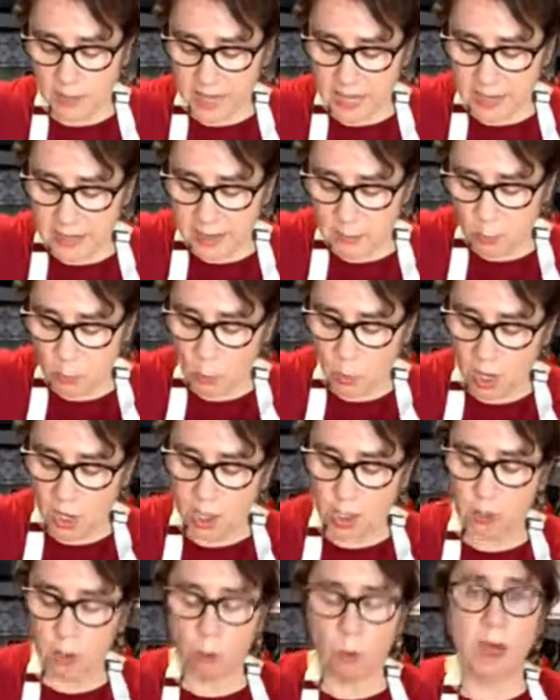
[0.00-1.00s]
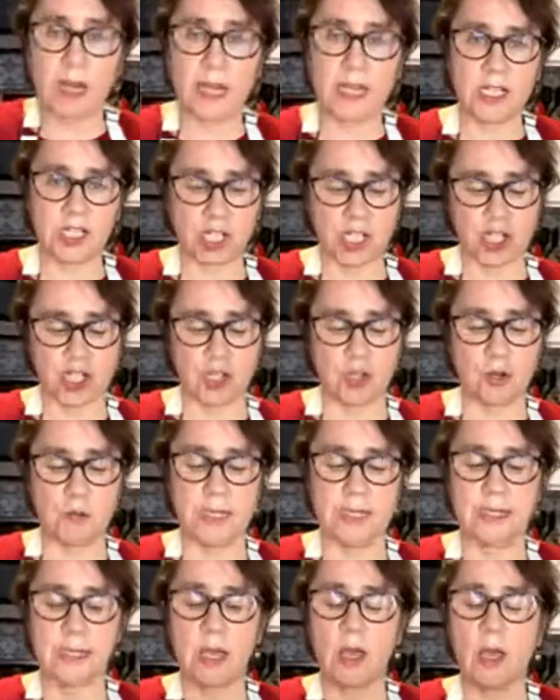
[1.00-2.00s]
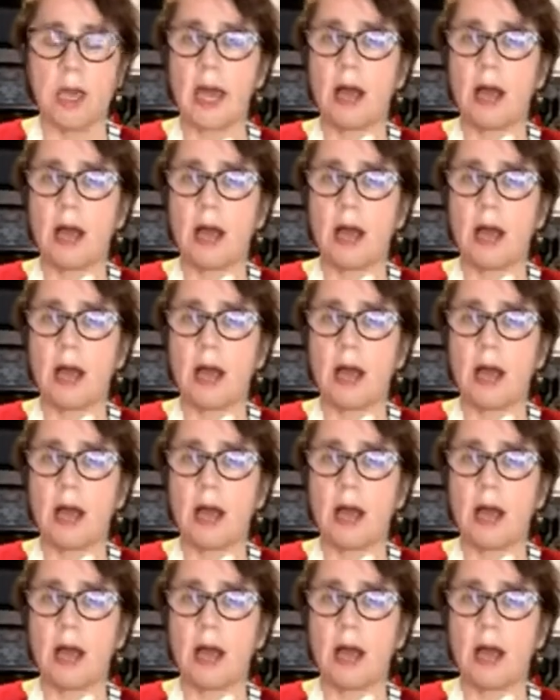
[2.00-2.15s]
And what you're wanting to do is